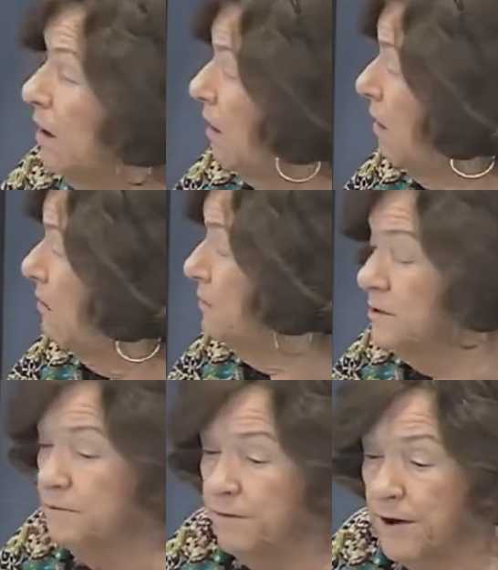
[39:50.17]
All
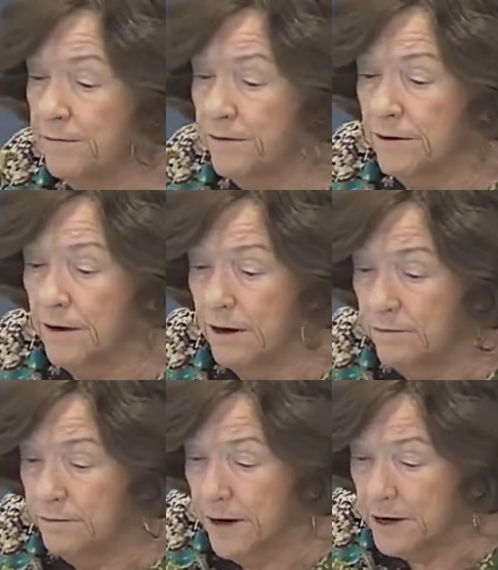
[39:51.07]
those in favor
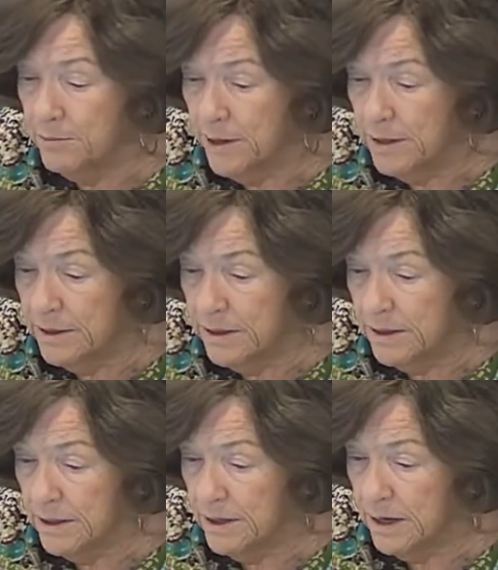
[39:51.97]
of
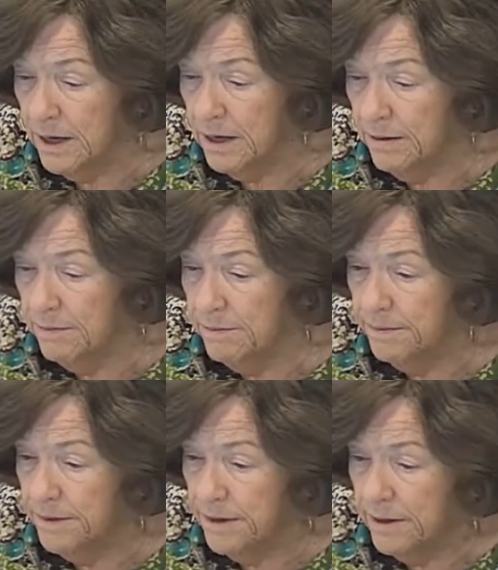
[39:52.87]
recommending the
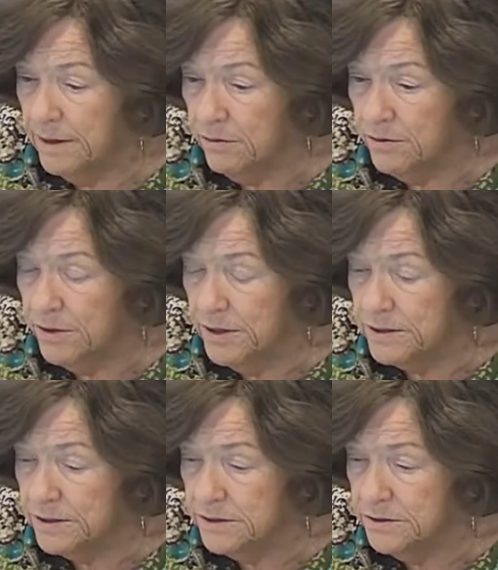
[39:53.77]

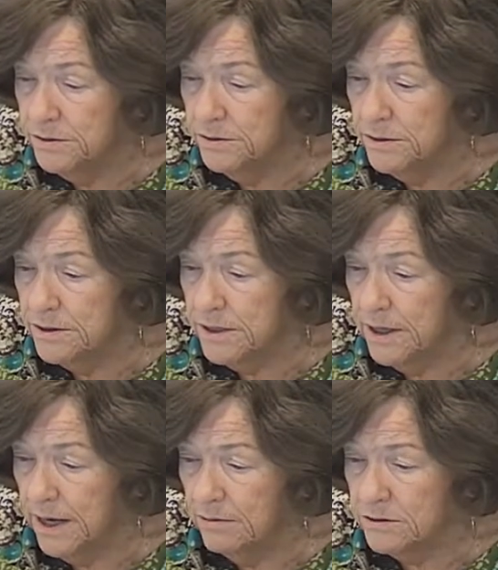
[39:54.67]
increase to the city
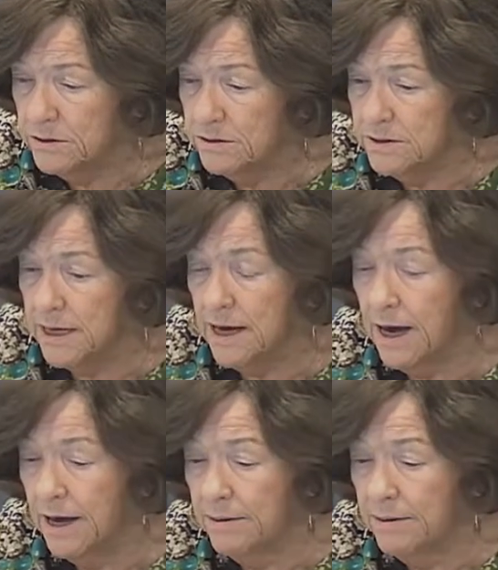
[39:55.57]
council, say aye.